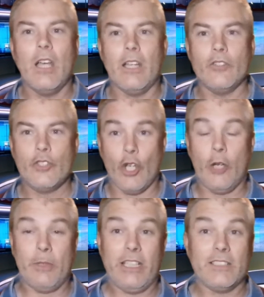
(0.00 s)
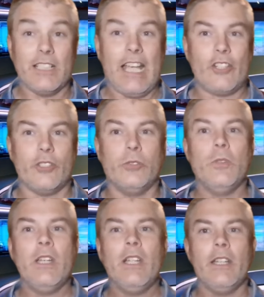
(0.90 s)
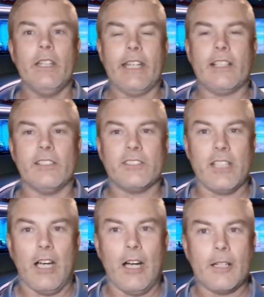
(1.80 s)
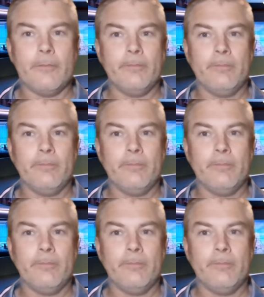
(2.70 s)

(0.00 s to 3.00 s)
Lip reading: and German international Niklas Stark.